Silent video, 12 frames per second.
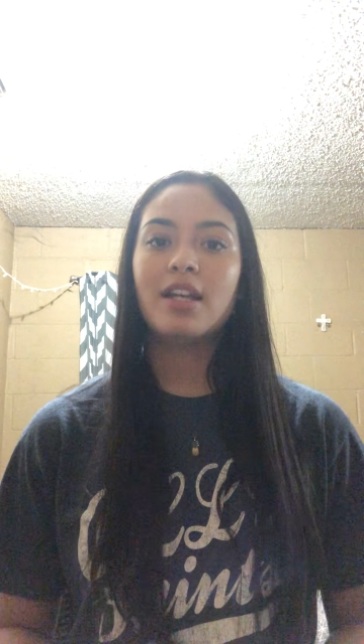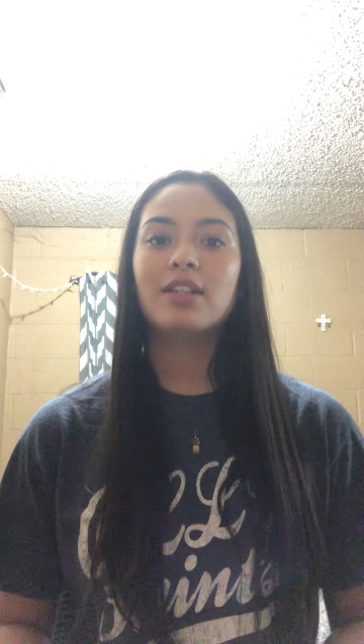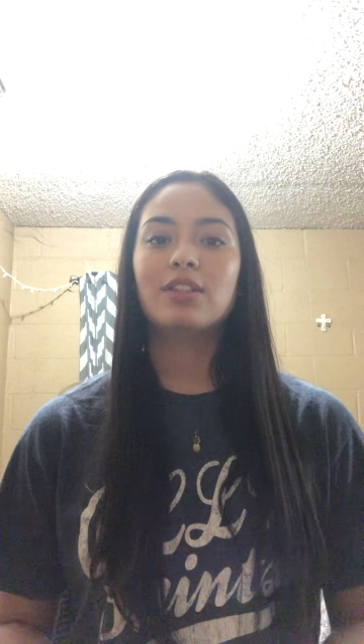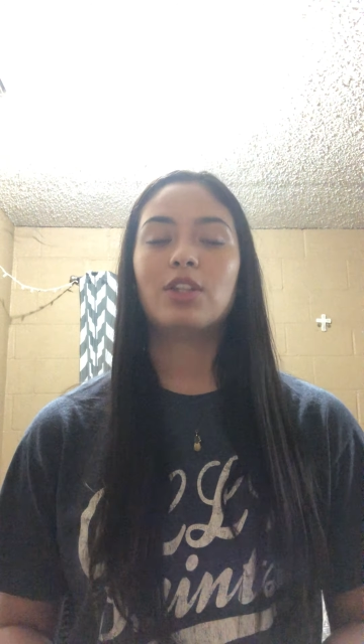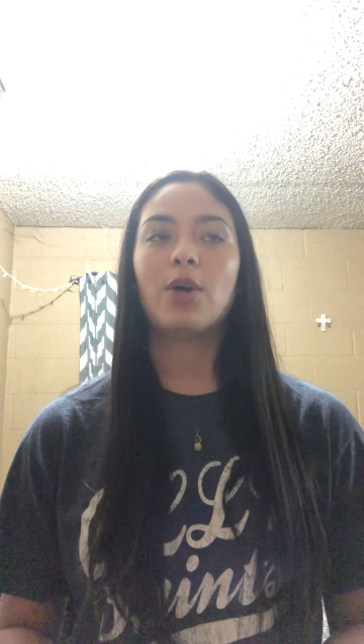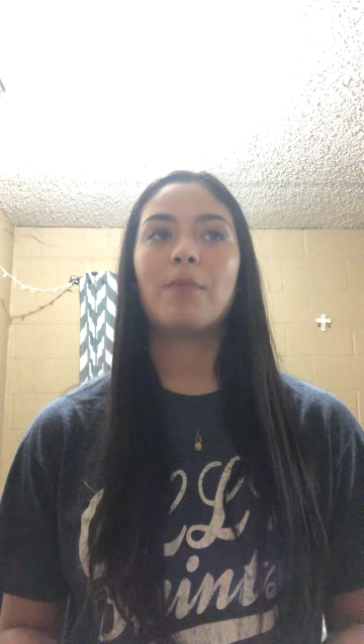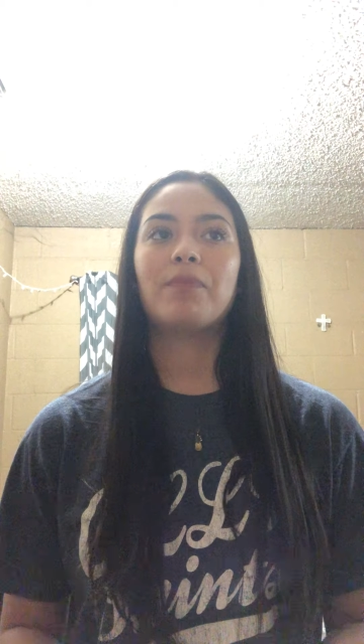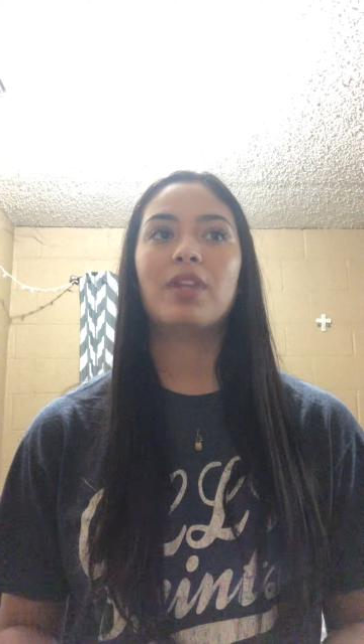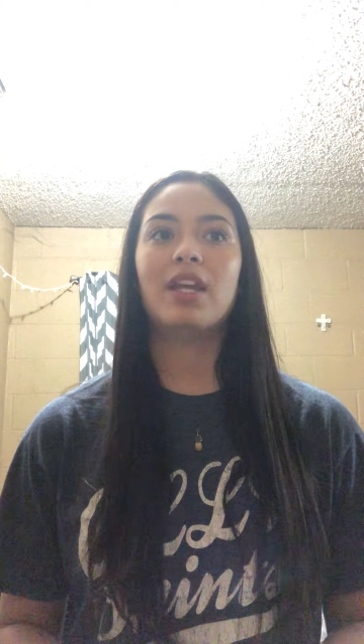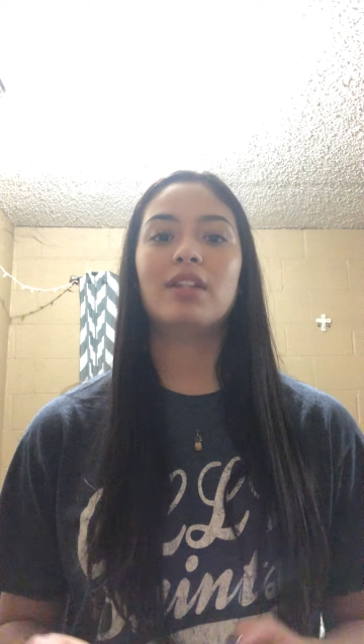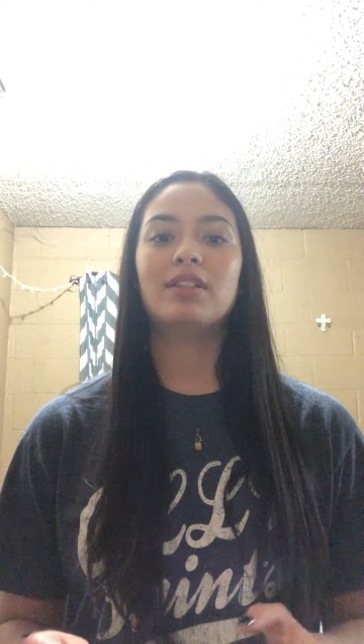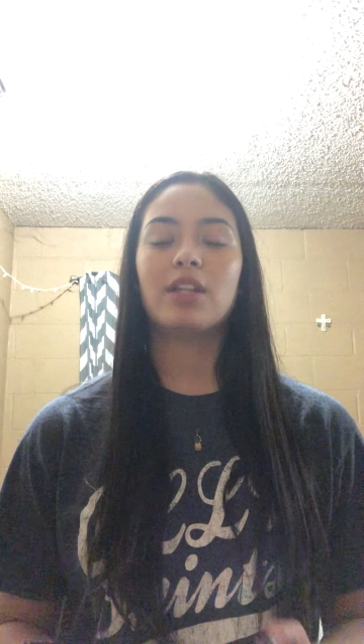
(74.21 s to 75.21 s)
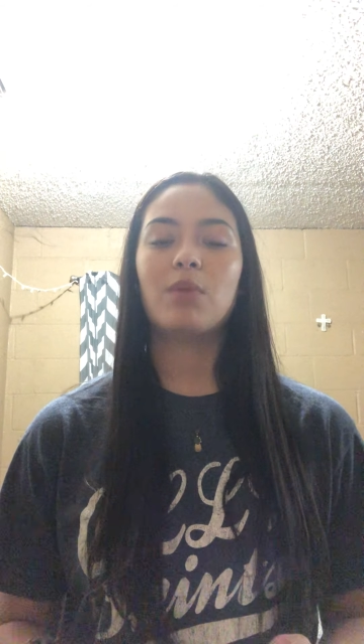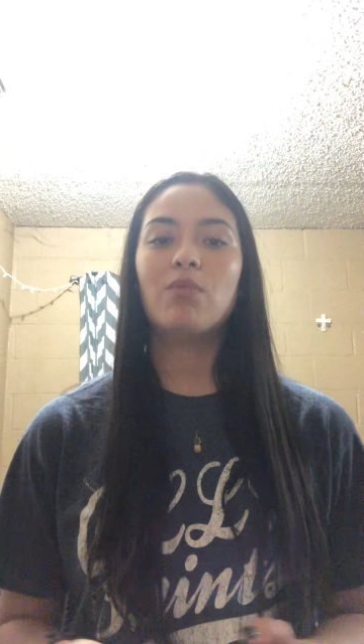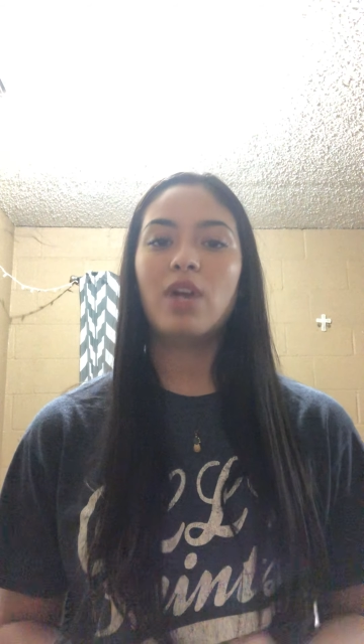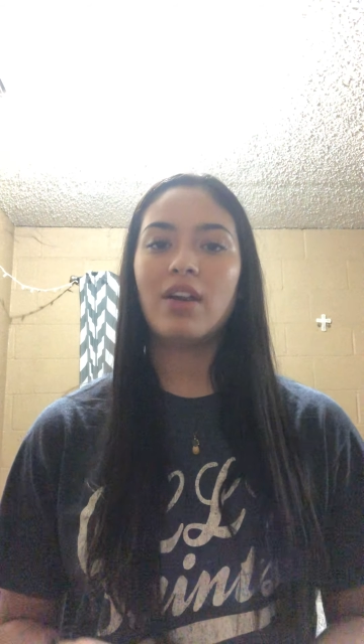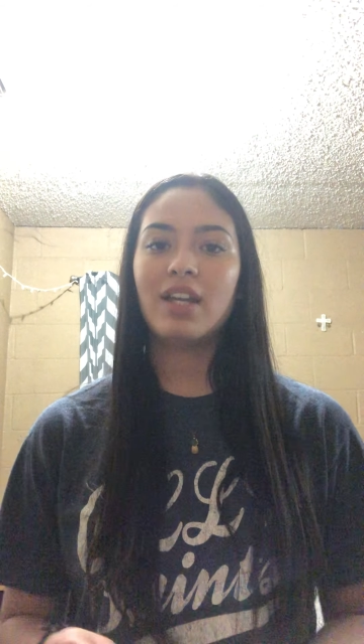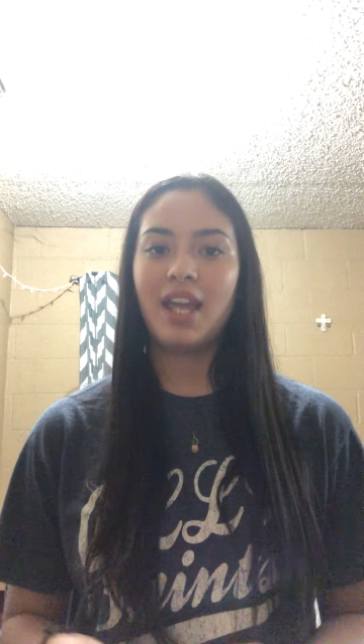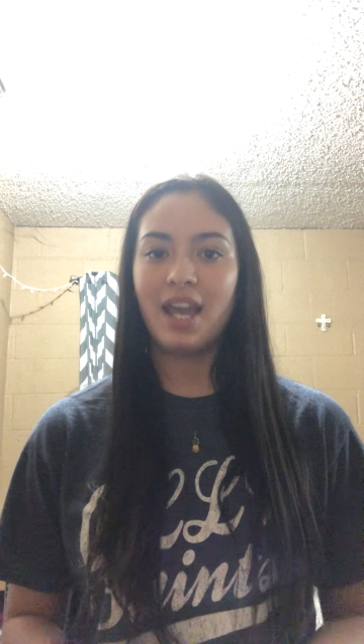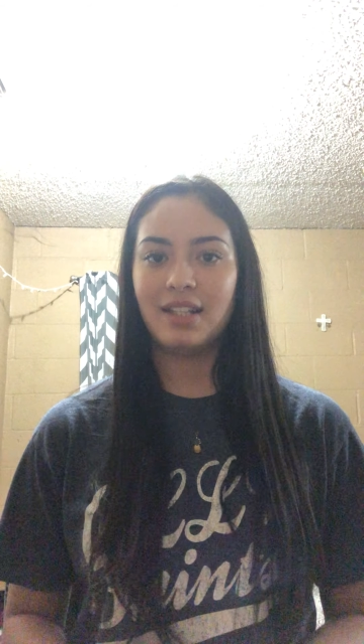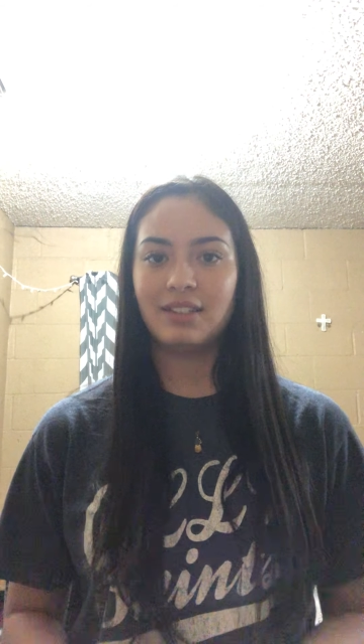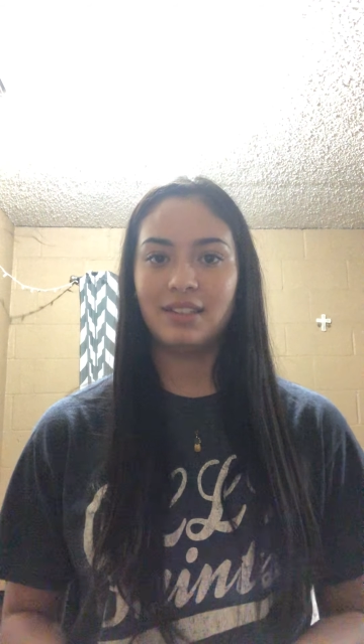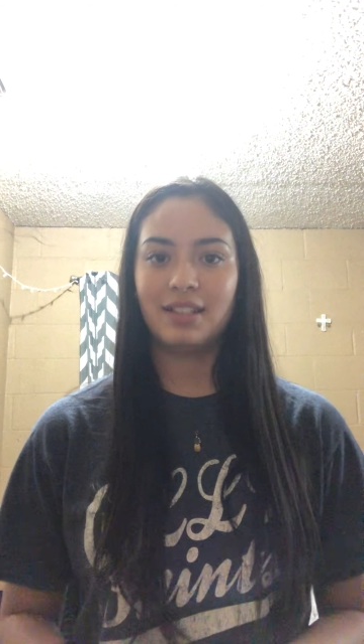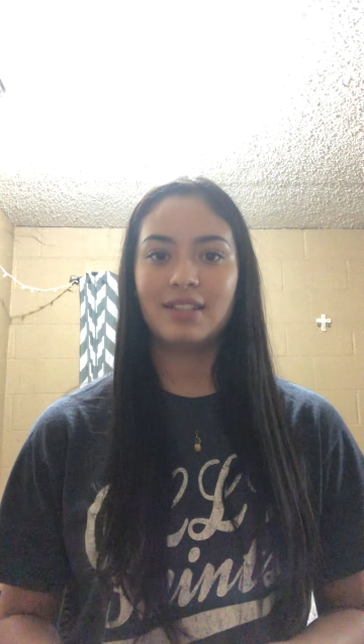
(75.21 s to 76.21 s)
So in some rare
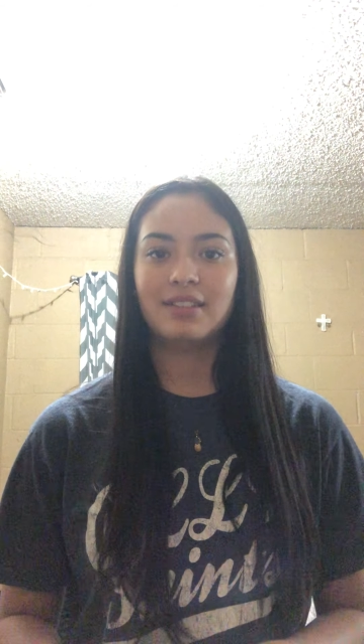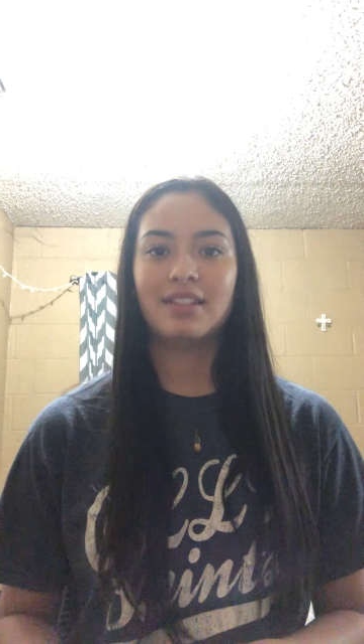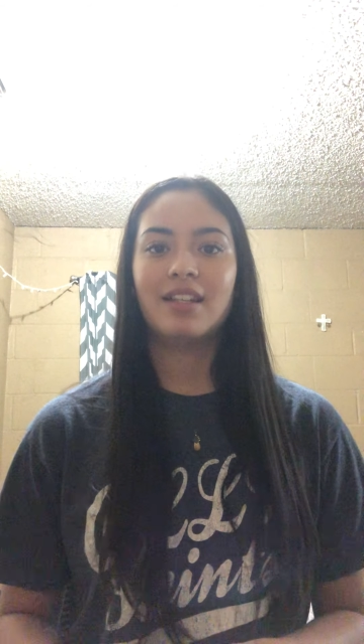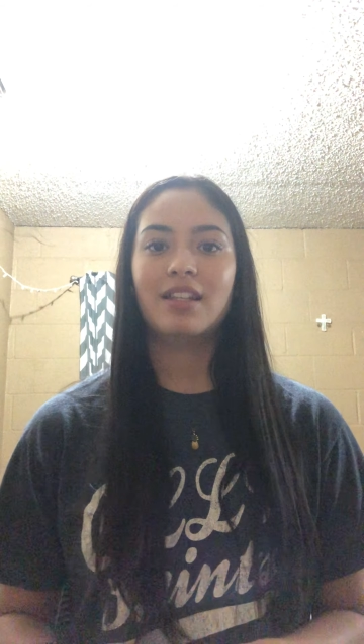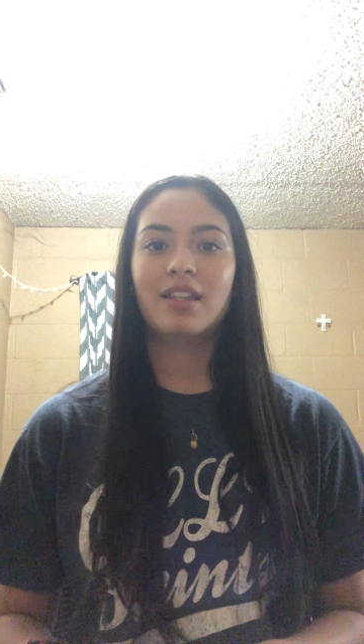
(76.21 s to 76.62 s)
cases,